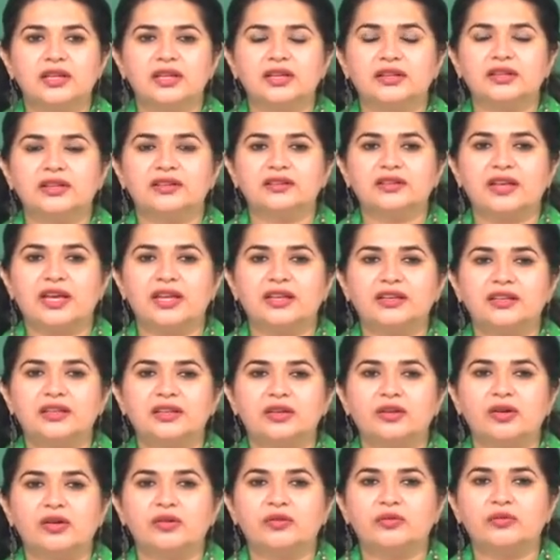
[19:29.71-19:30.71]
in the
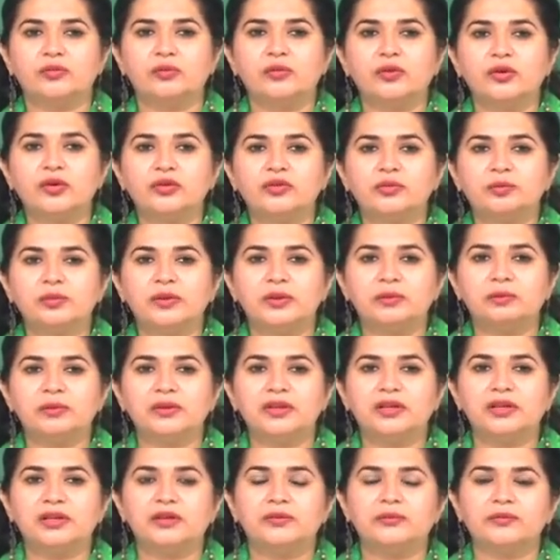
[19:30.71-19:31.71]
psyche of most
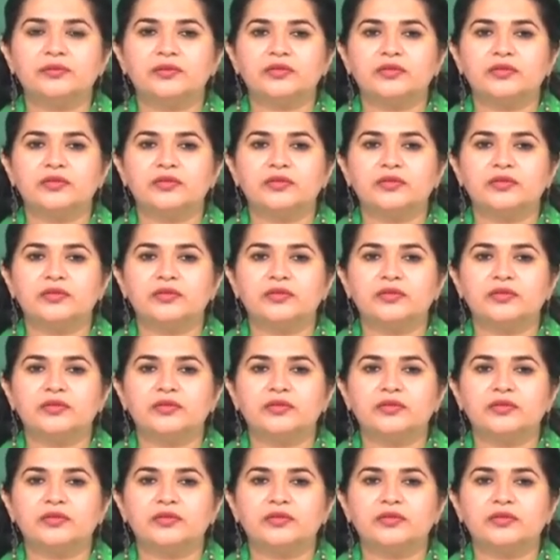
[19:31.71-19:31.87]
people